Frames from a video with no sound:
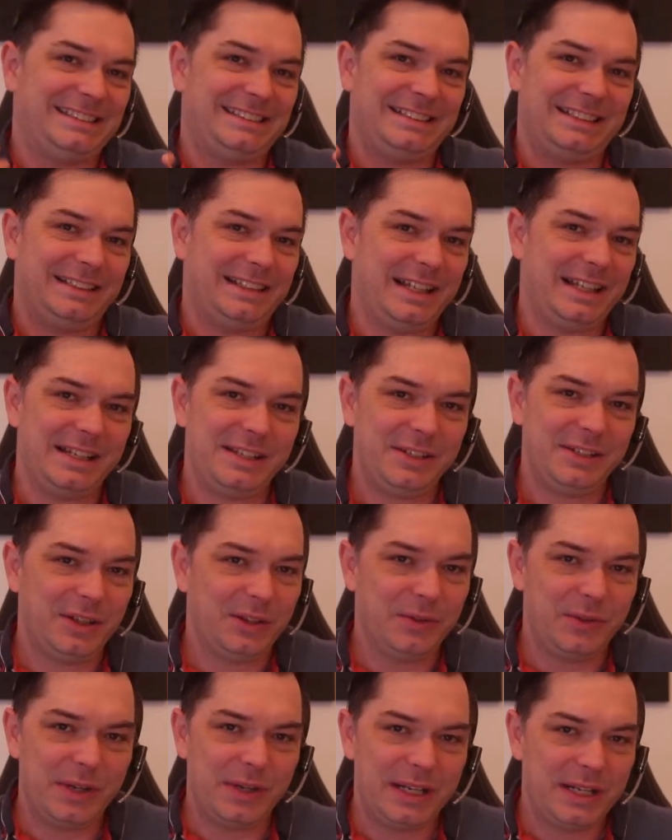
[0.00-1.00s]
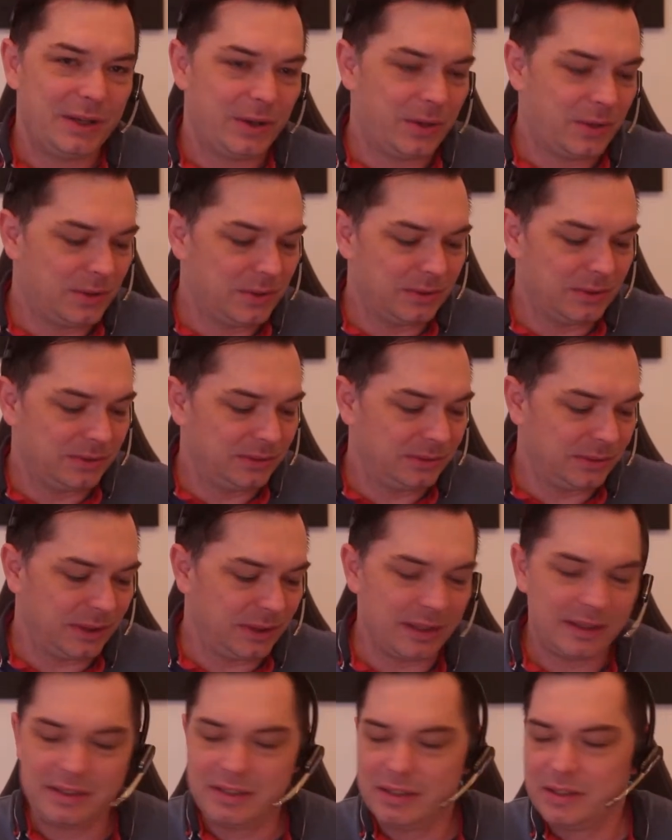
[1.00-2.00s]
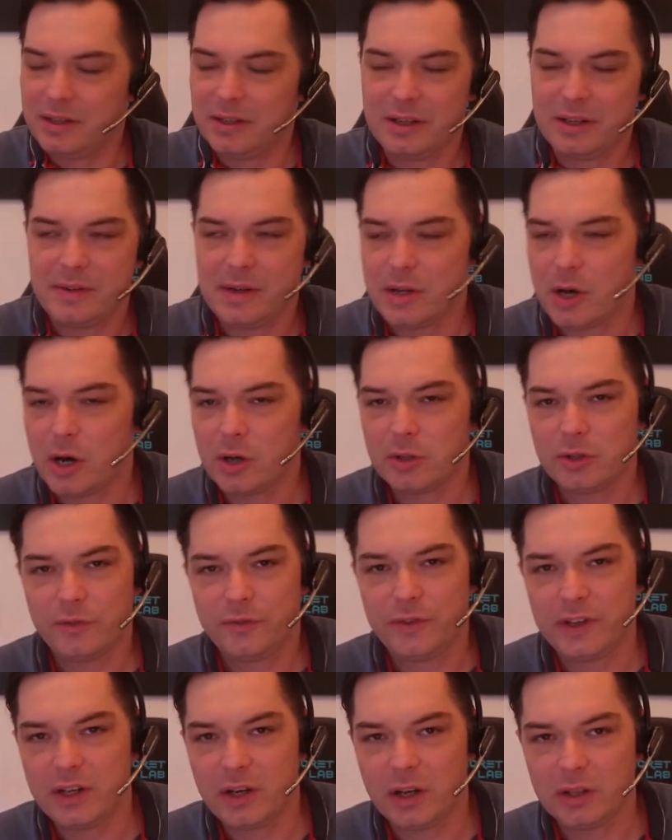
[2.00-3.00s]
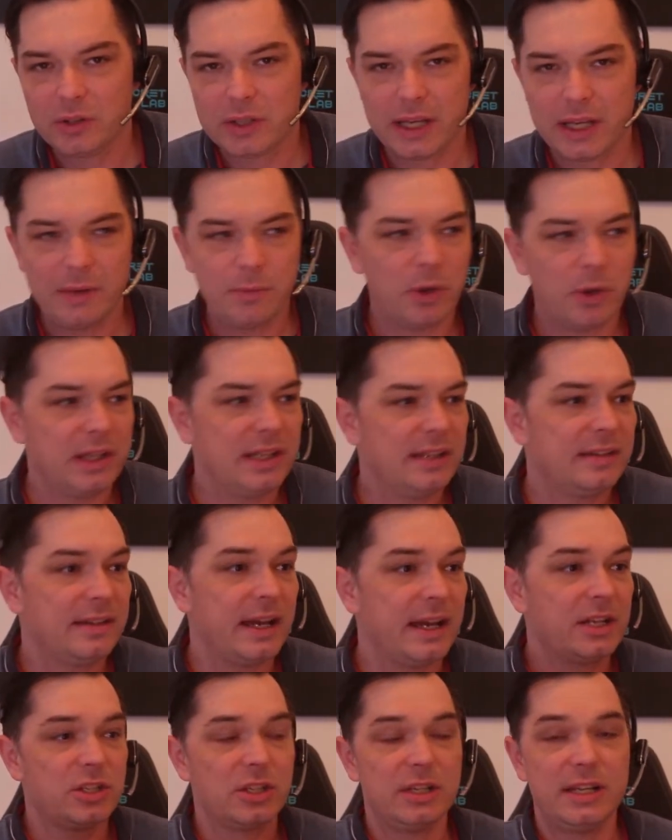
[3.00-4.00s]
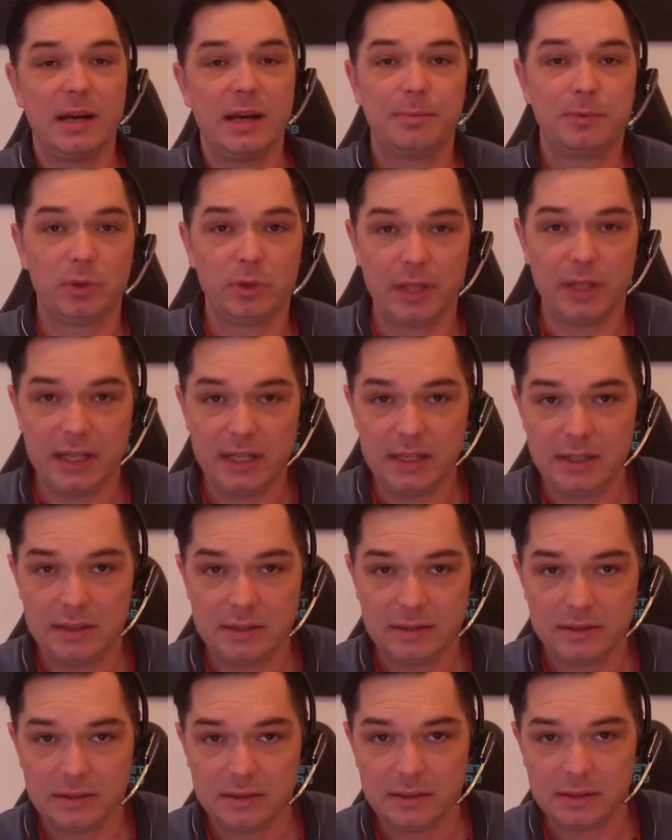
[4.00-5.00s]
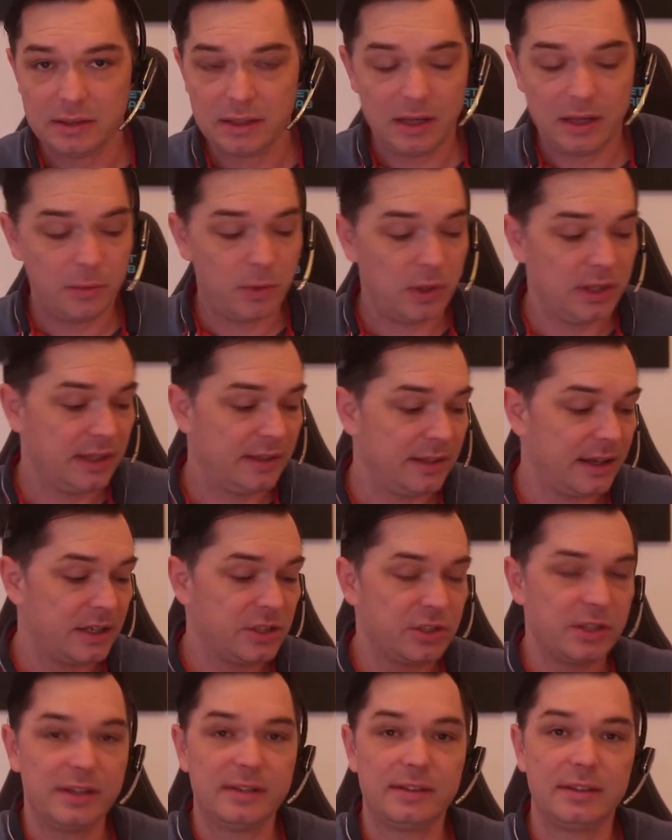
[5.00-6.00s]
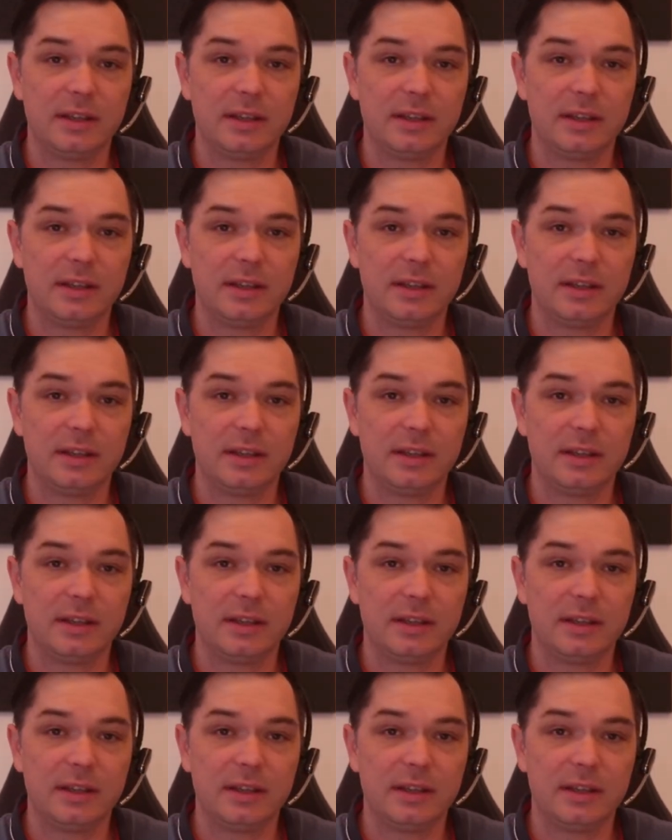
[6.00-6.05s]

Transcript: and you don't even know how to figure out, okay, what is actually up to date, what is actually still